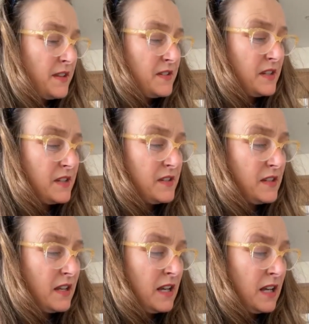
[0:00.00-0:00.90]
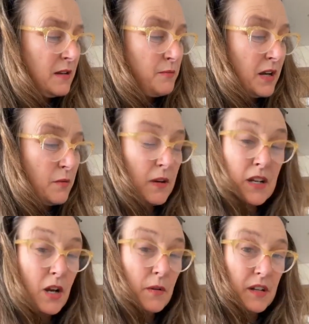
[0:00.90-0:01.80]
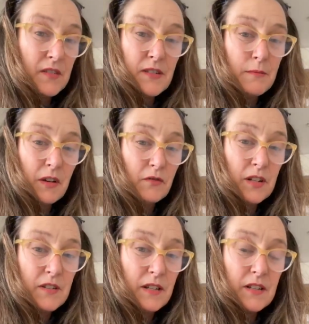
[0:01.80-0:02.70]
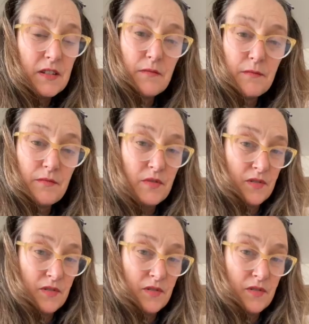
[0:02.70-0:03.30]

This is, by the way, no one can see my friends list.